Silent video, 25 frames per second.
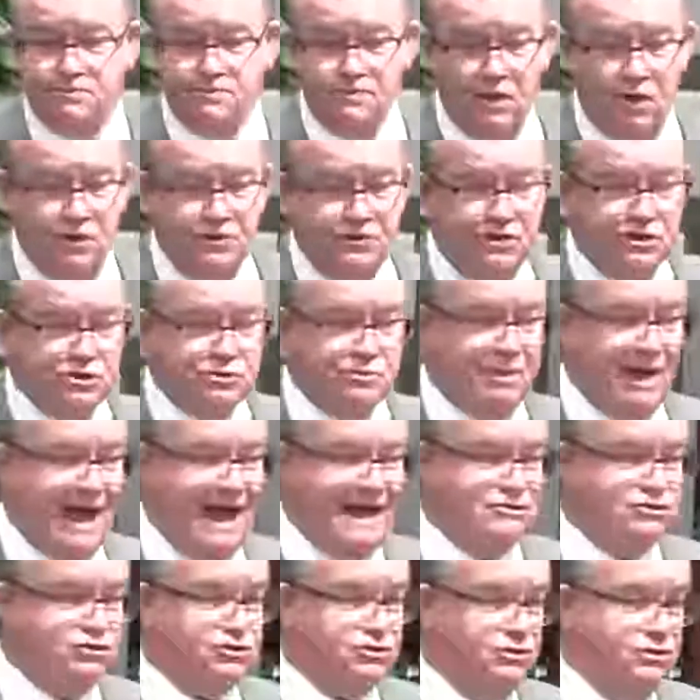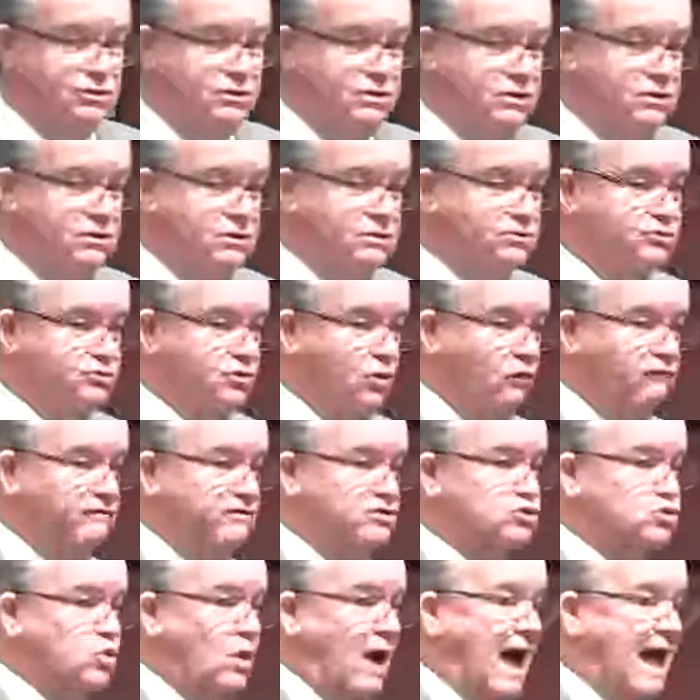Or this pastor drove
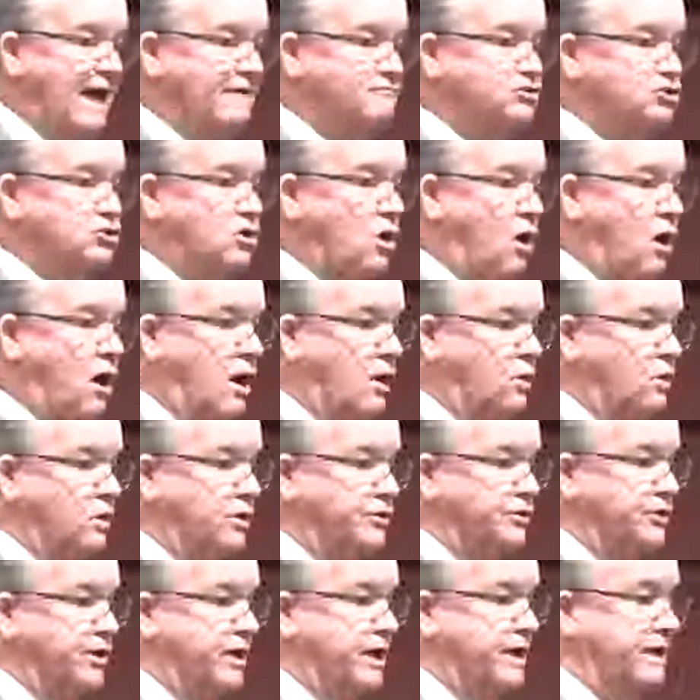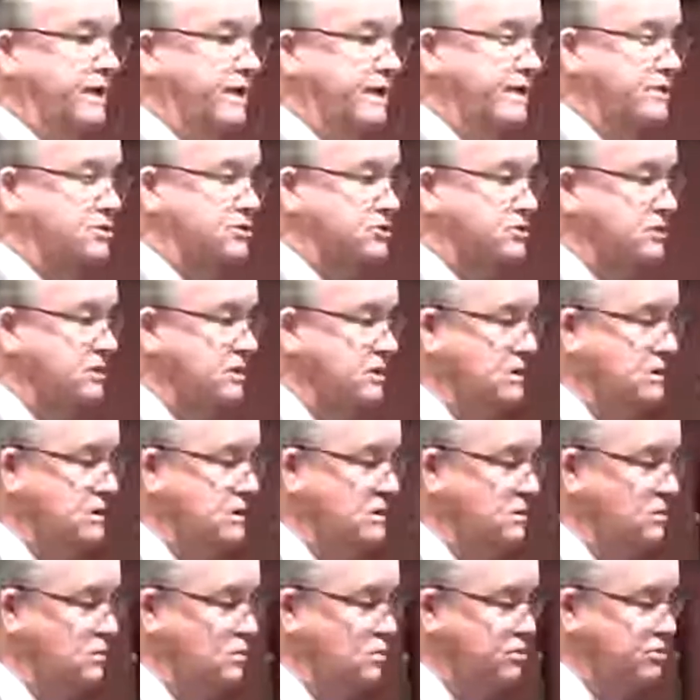his wife's car one day. His
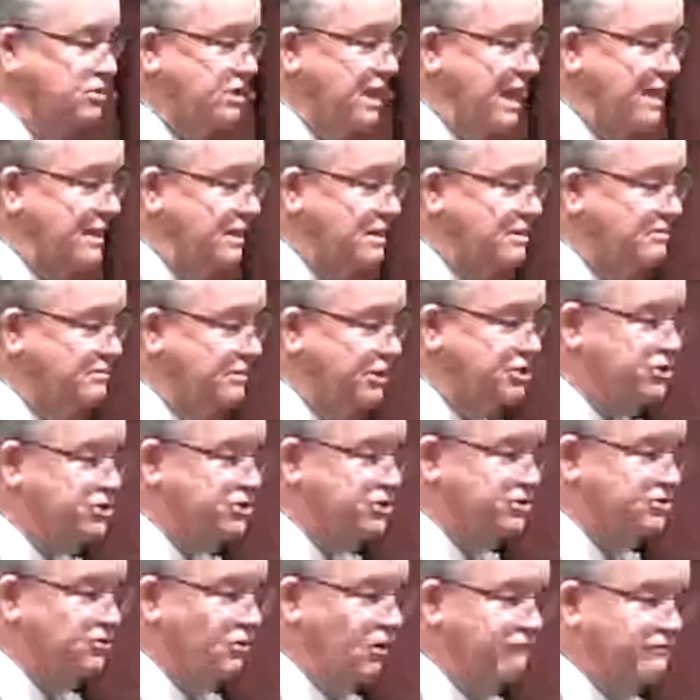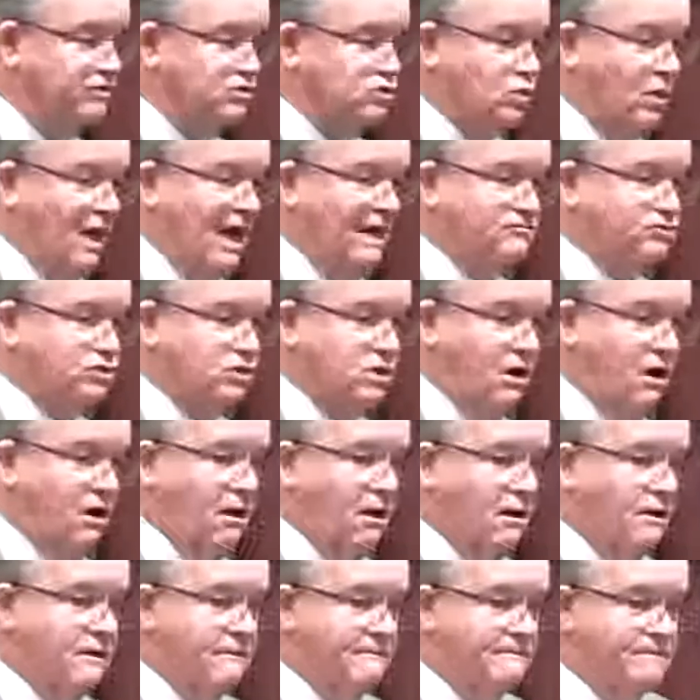was out of commission, drove his wife's
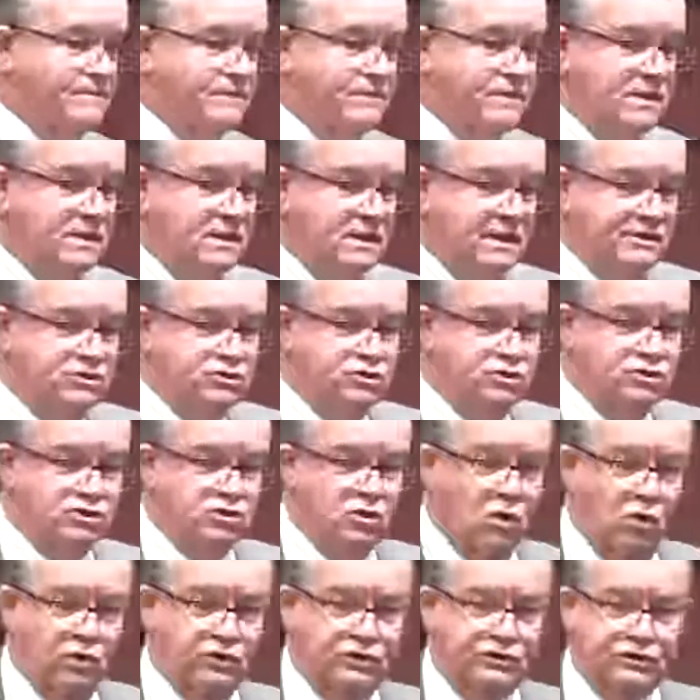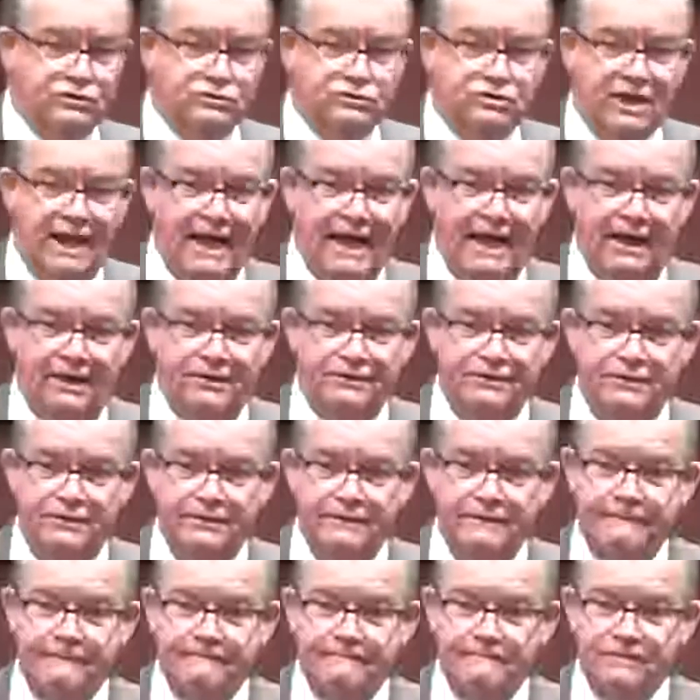car. And as he was going through town,
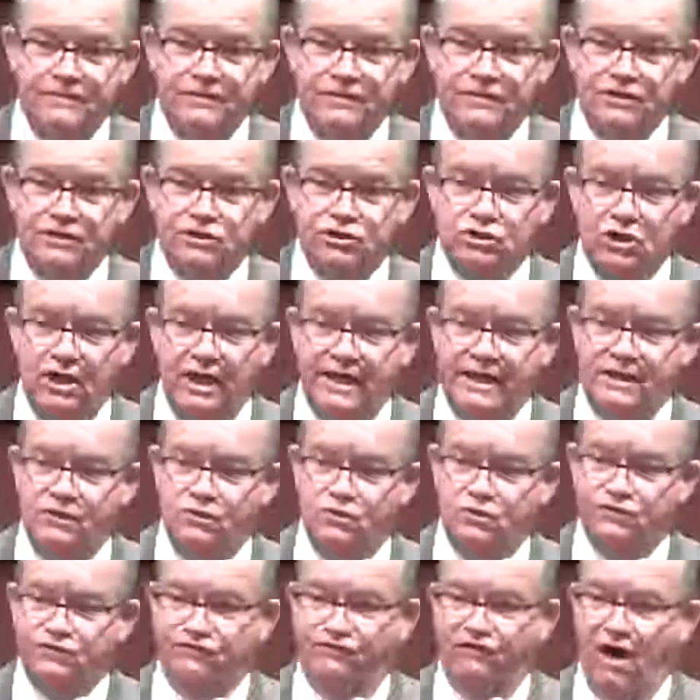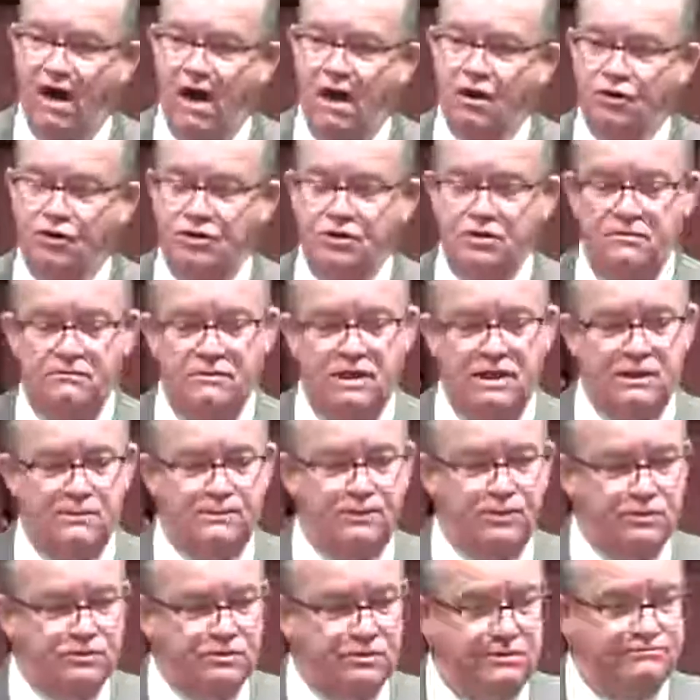this lady was following him, and he
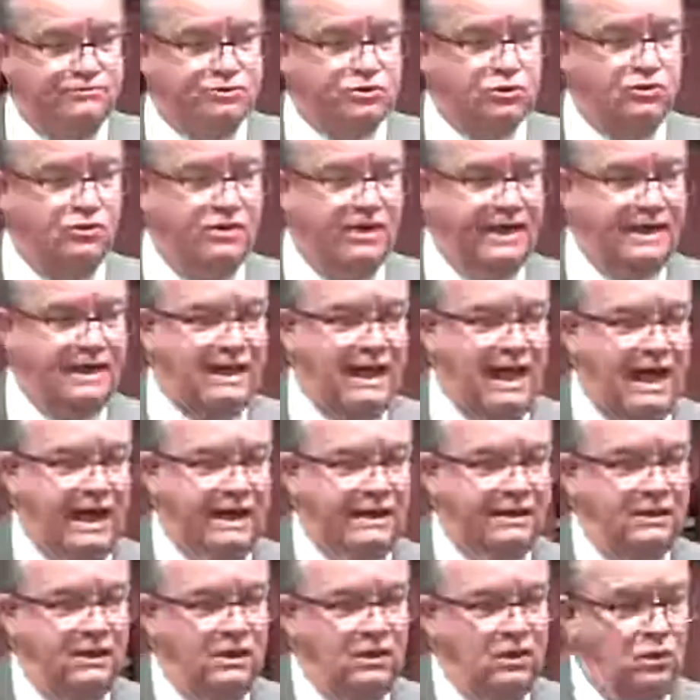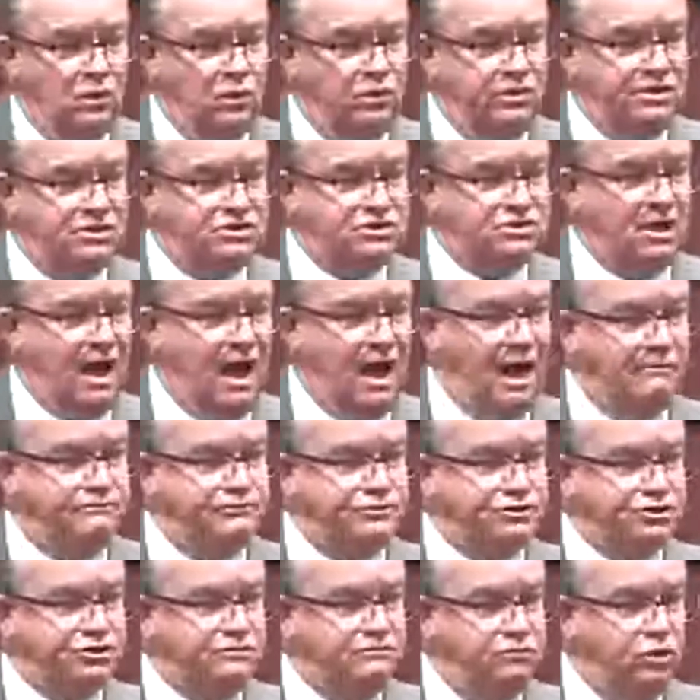pulled up to a red light. When he stopped,
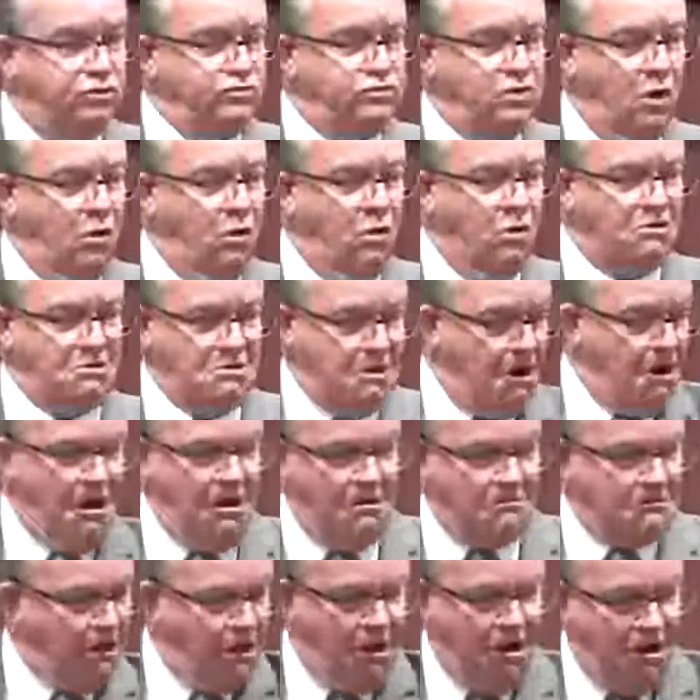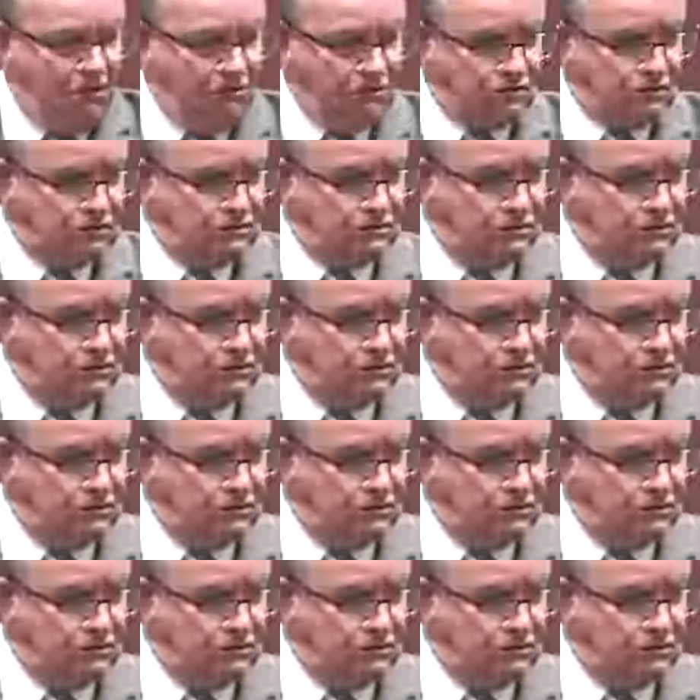she blew the horn honk, honk.